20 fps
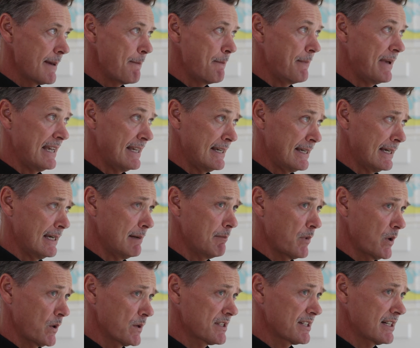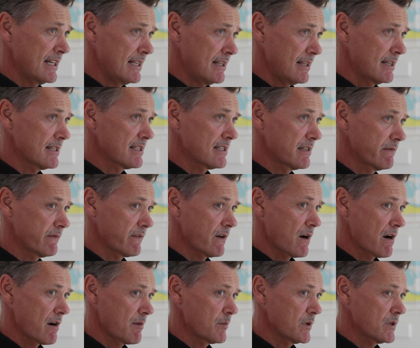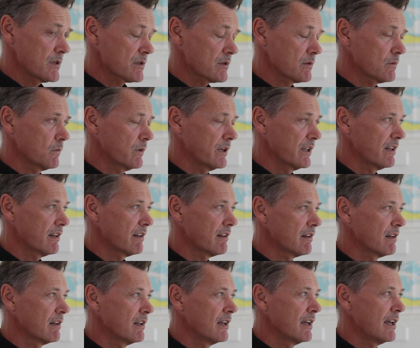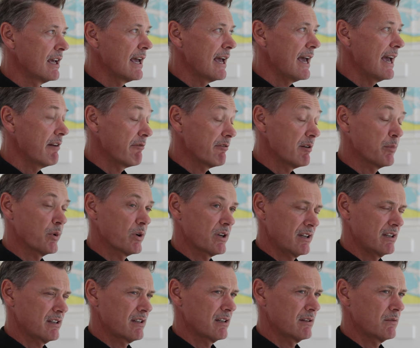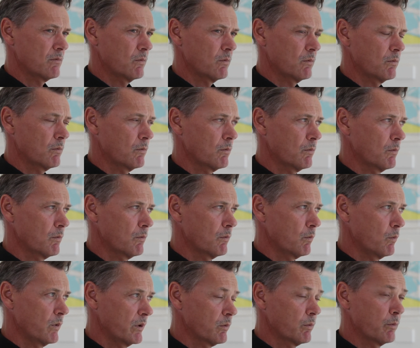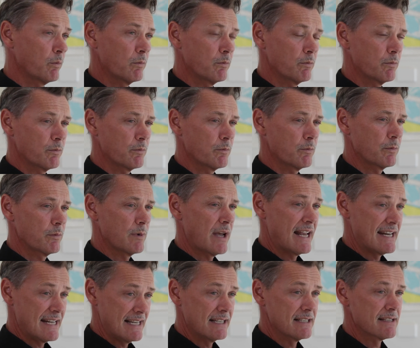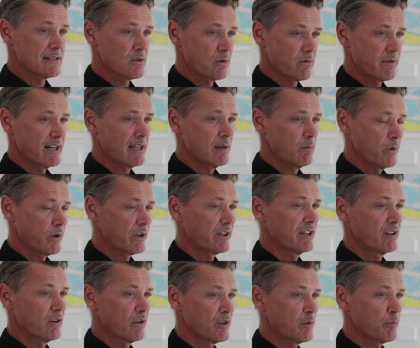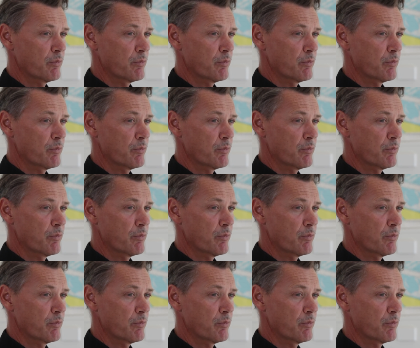being immersed in this environment with everybody that will and is already working on the